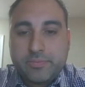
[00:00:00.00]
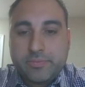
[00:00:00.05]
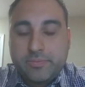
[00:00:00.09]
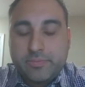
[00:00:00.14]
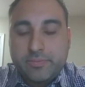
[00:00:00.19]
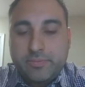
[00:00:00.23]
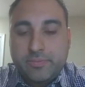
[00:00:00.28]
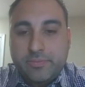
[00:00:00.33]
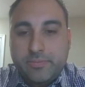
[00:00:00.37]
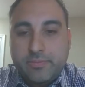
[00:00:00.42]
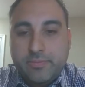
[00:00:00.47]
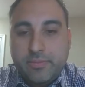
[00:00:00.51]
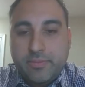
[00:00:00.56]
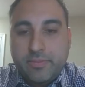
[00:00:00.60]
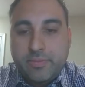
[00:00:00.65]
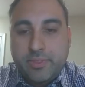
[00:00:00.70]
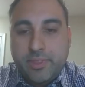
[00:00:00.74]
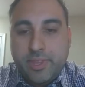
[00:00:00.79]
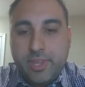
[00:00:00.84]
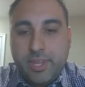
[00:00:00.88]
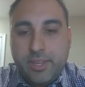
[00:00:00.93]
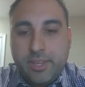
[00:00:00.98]

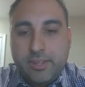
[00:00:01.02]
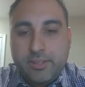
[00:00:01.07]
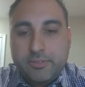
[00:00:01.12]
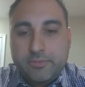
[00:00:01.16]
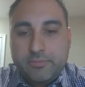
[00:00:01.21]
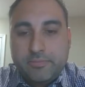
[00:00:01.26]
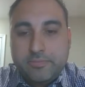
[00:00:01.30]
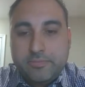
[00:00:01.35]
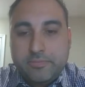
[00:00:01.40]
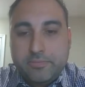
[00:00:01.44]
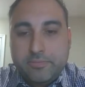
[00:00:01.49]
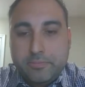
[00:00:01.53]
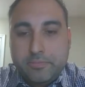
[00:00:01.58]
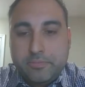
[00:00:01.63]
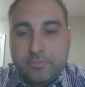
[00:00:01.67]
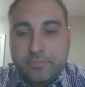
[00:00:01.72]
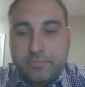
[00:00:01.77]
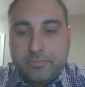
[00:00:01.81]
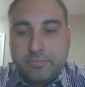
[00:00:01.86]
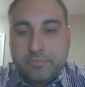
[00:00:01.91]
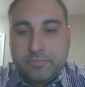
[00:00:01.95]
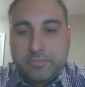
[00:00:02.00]

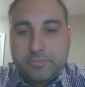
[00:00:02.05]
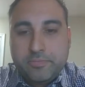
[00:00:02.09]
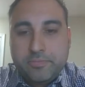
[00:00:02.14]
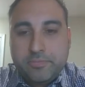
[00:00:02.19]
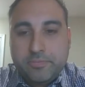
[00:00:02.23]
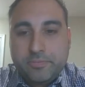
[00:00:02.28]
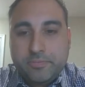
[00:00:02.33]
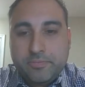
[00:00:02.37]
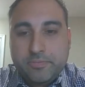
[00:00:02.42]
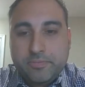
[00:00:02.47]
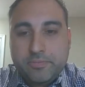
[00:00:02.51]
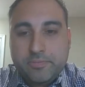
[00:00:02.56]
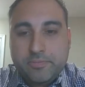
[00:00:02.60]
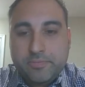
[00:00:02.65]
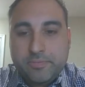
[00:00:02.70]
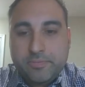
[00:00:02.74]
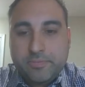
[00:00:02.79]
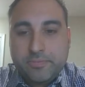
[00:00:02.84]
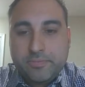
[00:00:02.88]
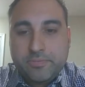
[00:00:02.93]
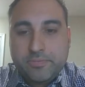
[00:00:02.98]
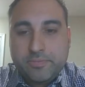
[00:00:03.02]

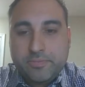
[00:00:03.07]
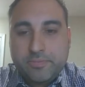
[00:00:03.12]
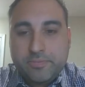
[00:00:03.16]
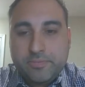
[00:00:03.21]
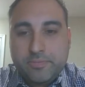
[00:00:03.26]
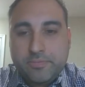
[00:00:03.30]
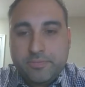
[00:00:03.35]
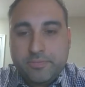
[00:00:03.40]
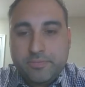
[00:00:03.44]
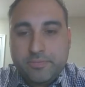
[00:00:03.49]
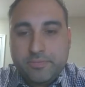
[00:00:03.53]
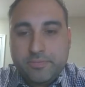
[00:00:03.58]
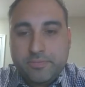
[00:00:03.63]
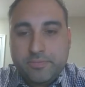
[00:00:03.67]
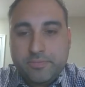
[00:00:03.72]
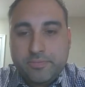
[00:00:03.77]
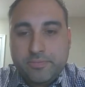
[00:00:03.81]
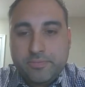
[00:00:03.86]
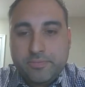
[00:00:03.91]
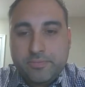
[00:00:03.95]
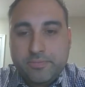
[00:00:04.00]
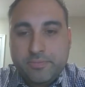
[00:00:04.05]

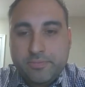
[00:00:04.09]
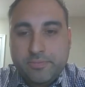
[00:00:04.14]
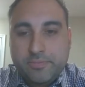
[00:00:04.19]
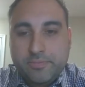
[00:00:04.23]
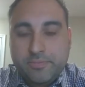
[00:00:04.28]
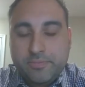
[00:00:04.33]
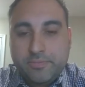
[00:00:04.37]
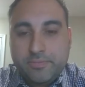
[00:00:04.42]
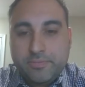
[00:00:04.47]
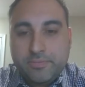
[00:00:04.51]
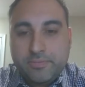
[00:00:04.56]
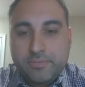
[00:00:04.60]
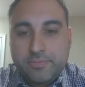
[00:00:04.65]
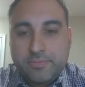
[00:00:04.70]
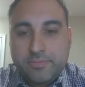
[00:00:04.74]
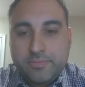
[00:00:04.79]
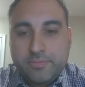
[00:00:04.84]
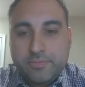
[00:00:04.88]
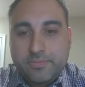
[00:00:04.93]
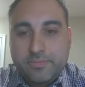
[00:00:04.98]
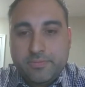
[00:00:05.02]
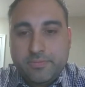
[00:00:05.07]

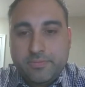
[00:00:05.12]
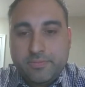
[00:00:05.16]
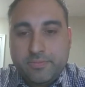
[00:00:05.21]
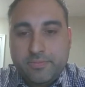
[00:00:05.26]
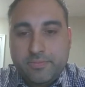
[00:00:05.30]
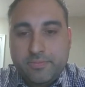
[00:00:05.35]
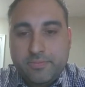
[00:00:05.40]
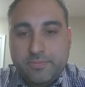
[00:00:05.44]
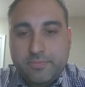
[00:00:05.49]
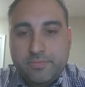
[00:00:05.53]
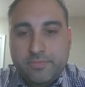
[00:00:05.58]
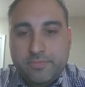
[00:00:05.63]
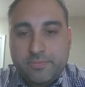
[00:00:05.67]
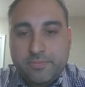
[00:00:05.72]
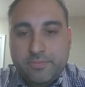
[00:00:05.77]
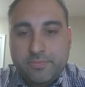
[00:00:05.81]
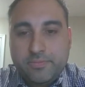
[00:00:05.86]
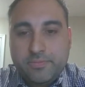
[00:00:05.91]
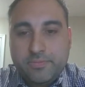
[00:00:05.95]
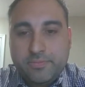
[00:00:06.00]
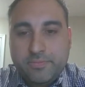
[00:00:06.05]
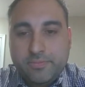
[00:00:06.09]

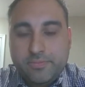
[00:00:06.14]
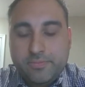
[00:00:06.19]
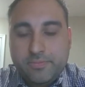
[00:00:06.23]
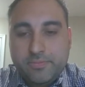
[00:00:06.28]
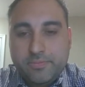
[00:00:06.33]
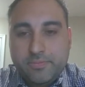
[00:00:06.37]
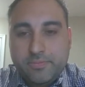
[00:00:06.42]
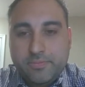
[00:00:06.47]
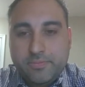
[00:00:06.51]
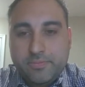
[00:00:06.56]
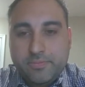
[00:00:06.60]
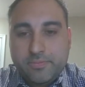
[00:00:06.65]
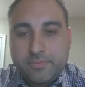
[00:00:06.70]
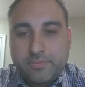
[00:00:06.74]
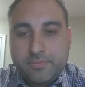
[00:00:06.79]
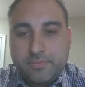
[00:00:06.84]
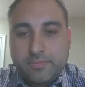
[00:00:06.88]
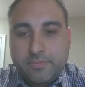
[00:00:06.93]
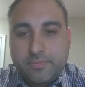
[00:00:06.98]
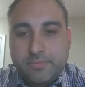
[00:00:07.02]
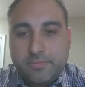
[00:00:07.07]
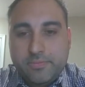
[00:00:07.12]

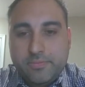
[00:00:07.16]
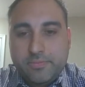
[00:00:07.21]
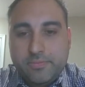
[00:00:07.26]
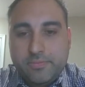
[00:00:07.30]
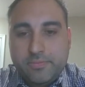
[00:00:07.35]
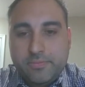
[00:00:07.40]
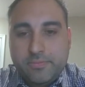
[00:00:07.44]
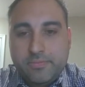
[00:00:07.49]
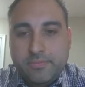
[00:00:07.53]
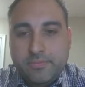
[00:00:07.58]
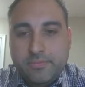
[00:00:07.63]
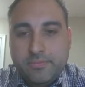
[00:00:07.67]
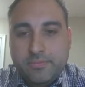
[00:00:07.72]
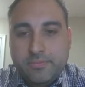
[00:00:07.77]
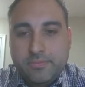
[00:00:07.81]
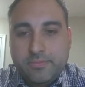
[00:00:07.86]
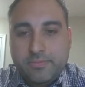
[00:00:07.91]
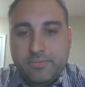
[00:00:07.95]
This person isn't speaking.